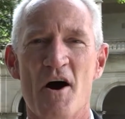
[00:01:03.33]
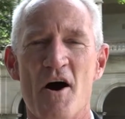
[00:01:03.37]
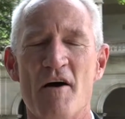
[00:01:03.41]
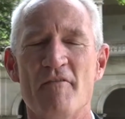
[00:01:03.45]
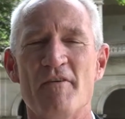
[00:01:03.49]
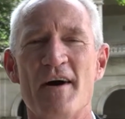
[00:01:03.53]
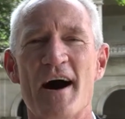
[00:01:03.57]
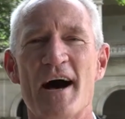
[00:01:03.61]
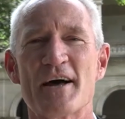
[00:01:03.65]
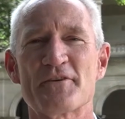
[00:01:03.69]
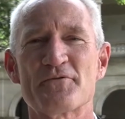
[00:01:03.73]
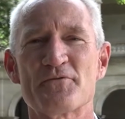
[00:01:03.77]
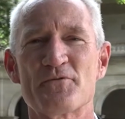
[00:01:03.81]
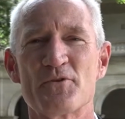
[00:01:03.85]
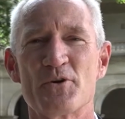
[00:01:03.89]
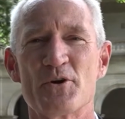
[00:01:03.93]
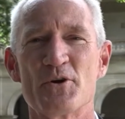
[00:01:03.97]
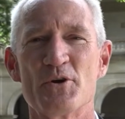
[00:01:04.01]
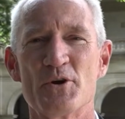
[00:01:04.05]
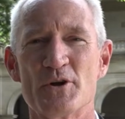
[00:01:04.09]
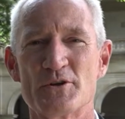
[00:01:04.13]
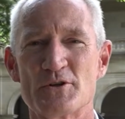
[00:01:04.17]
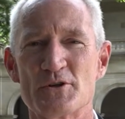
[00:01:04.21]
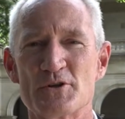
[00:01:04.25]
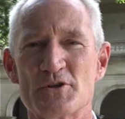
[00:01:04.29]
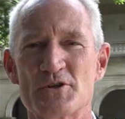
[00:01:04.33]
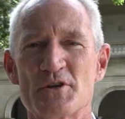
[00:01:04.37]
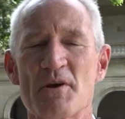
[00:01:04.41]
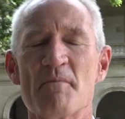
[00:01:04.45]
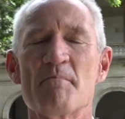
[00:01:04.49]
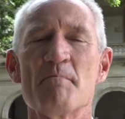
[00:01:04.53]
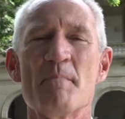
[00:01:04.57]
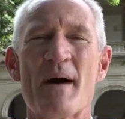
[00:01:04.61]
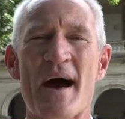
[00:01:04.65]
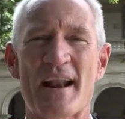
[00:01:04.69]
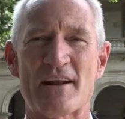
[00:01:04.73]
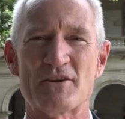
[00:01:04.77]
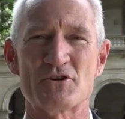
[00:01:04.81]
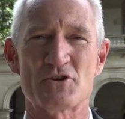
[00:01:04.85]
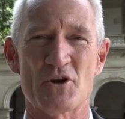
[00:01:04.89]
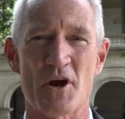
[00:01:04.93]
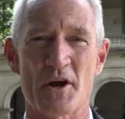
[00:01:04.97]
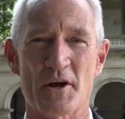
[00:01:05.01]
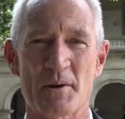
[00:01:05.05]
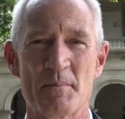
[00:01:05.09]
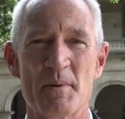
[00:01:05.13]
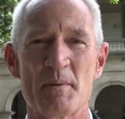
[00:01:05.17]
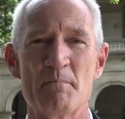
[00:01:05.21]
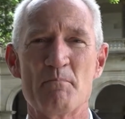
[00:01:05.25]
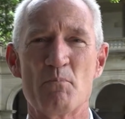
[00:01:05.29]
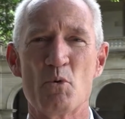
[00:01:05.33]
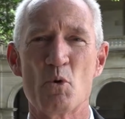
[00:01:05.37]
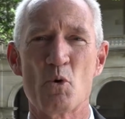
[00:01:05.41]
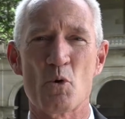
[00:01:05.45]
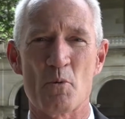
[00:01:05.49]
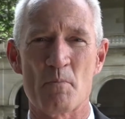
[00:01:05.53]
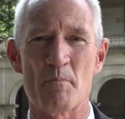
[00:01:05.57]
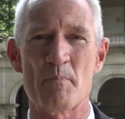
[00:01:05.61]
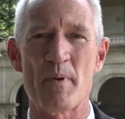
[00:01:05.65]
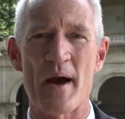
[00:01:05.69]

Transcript: I've asked for an urgency of matter so it could be brought